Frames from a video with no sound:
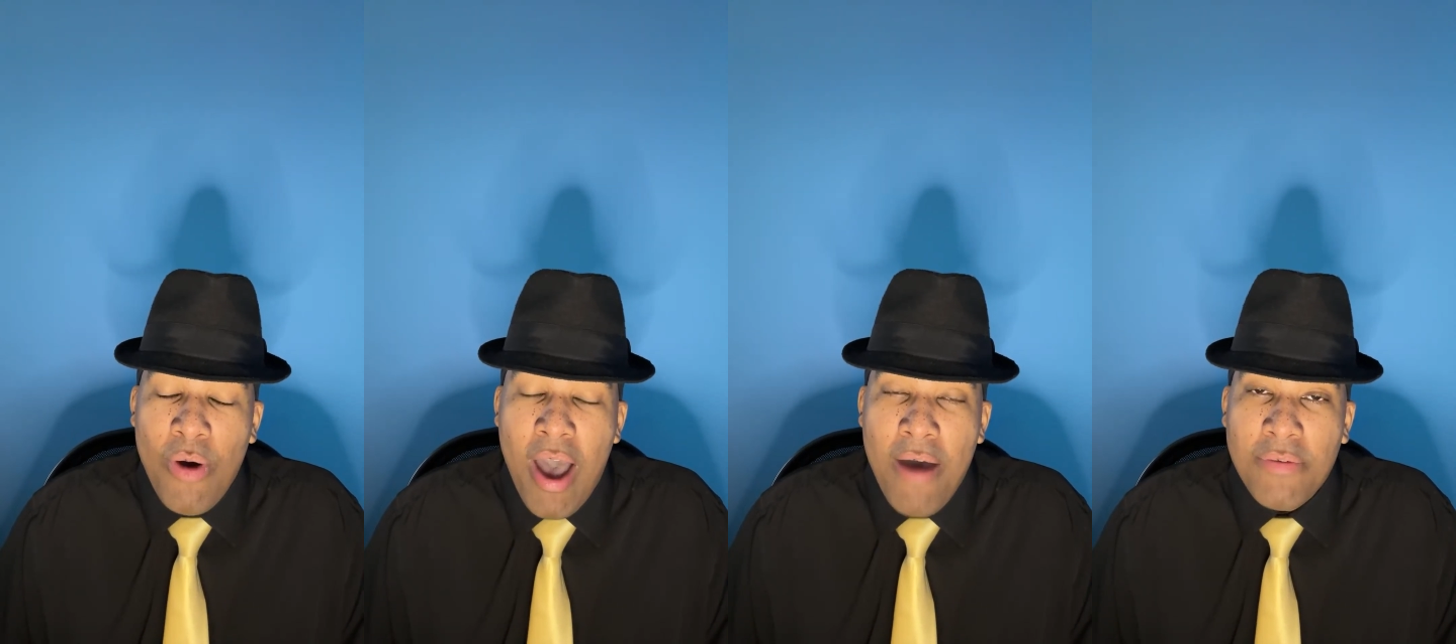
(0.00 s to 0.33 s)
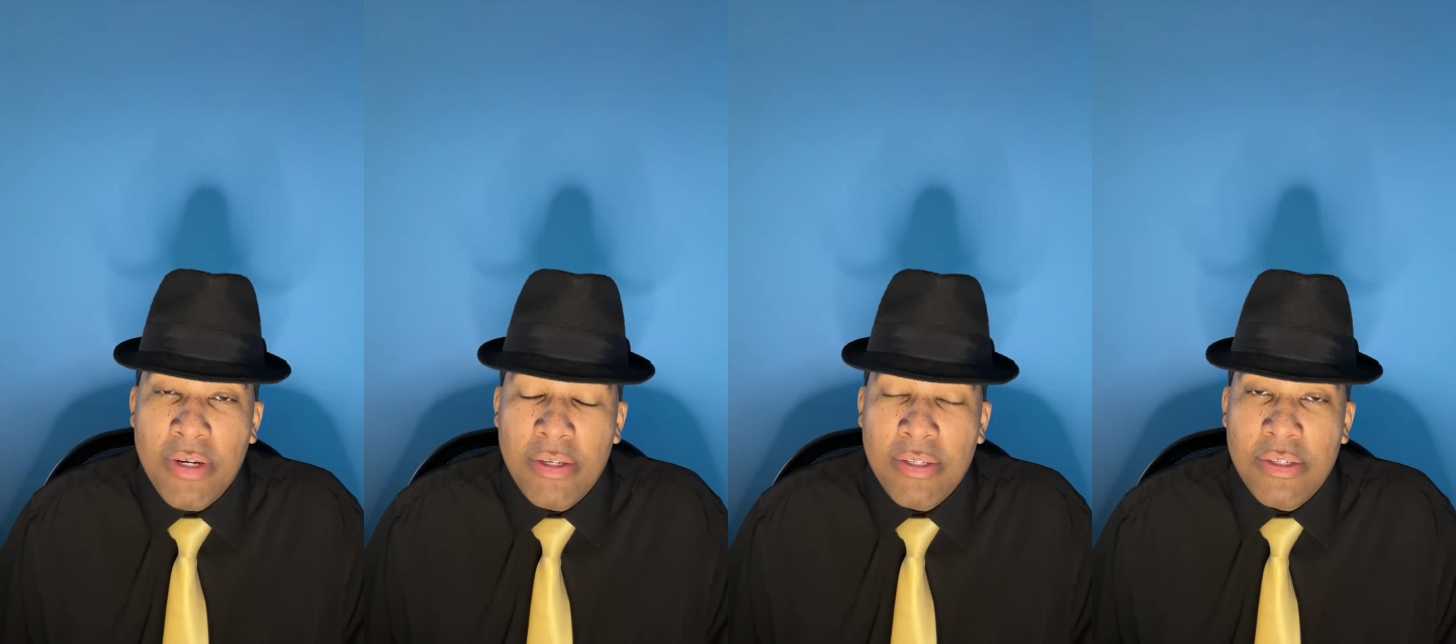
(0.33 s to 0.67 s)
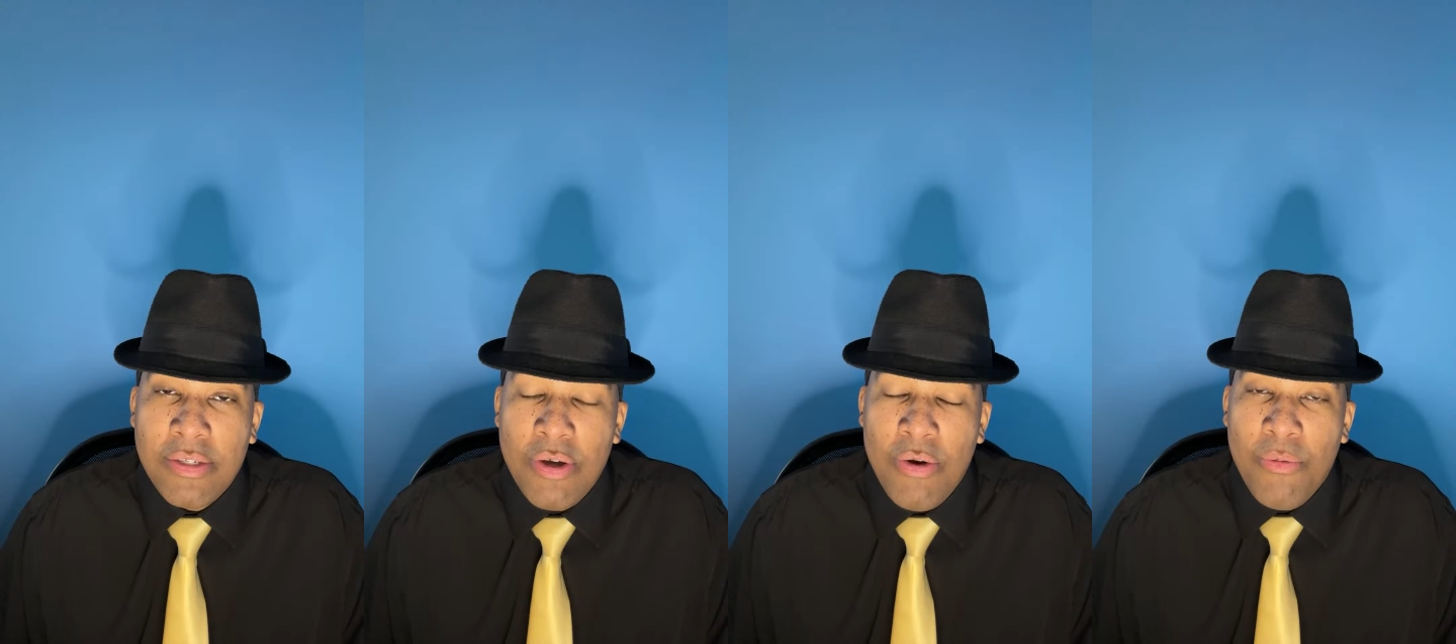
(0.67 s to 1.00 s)
evidence and
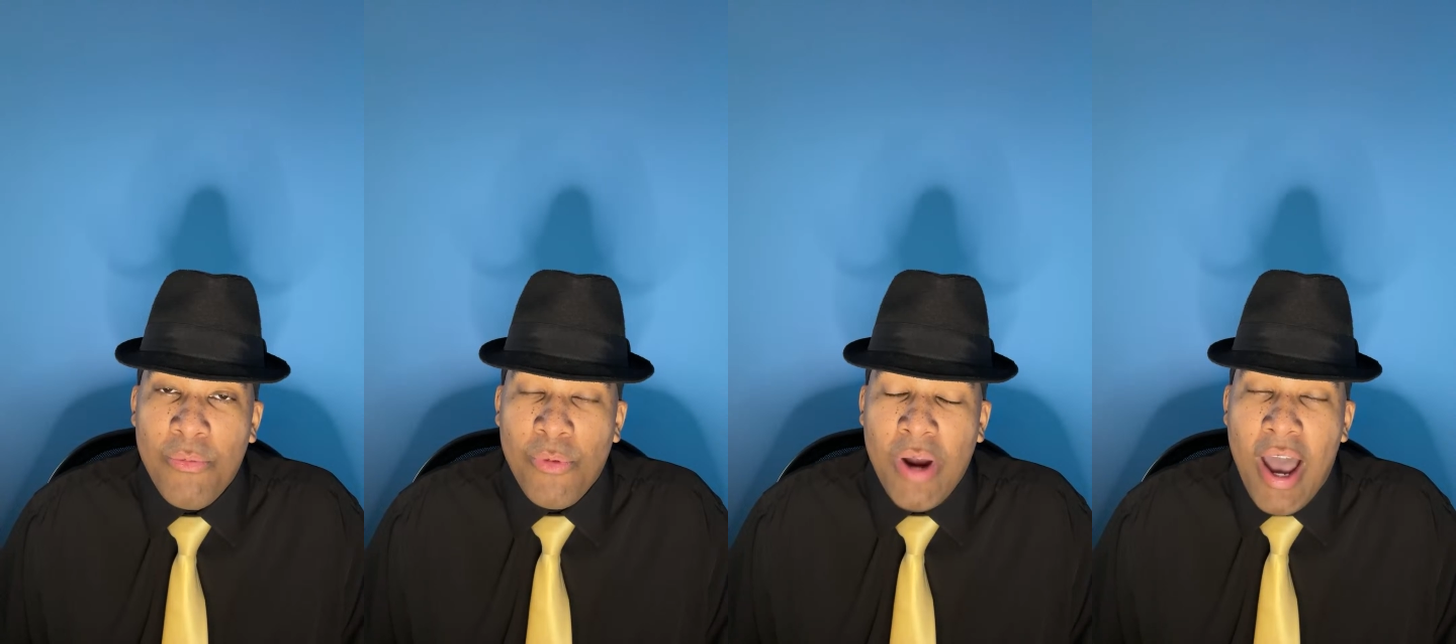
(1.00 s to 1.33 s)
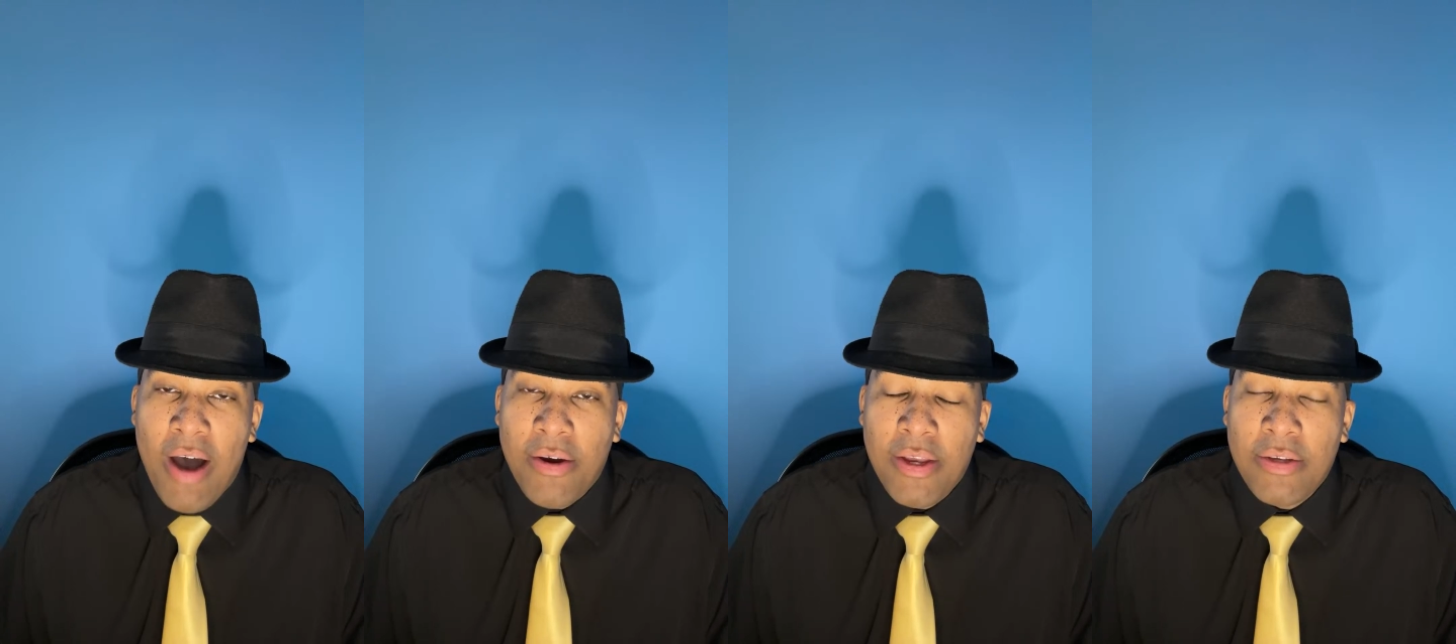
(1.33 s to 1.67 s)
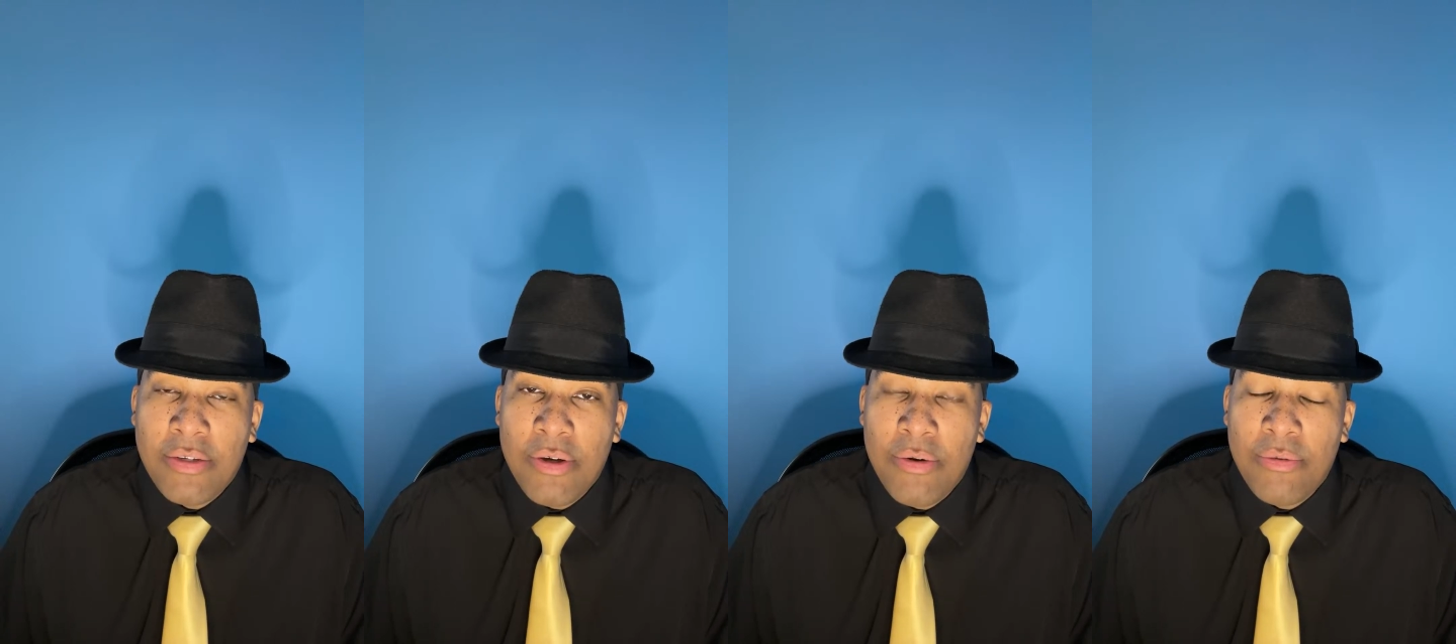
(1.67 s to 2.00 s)
show reality and
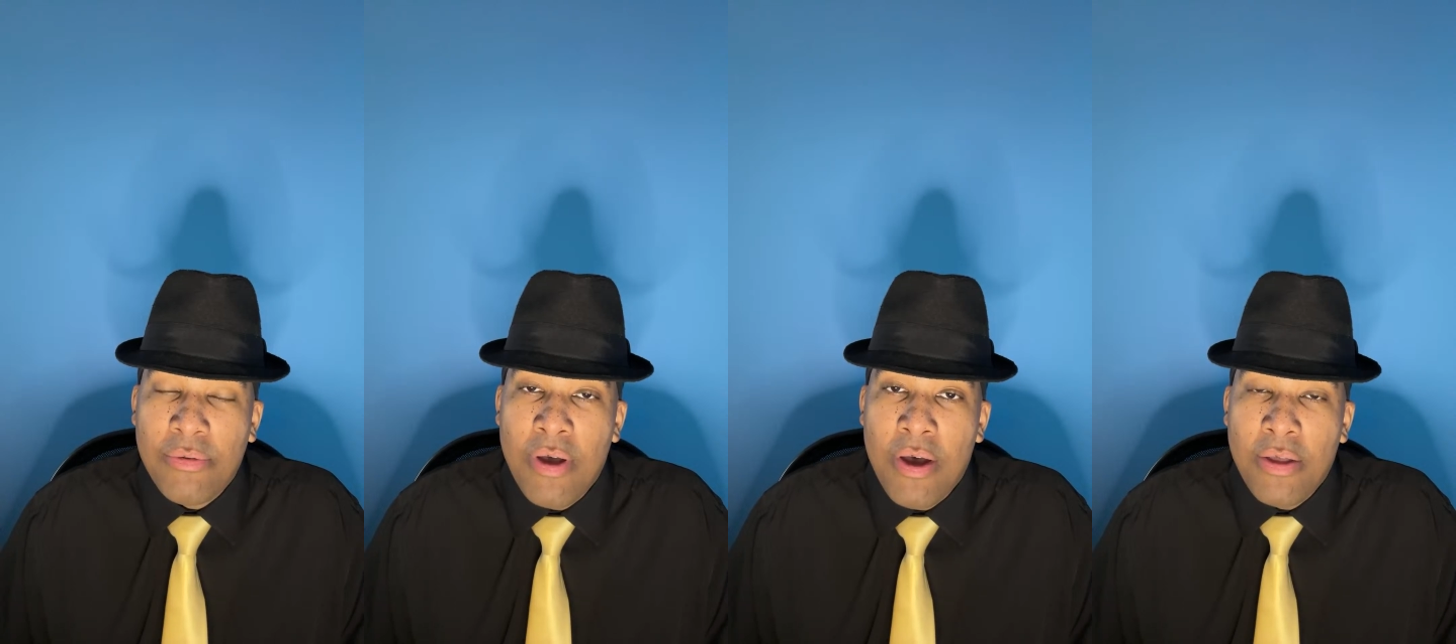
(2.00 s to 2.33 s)
show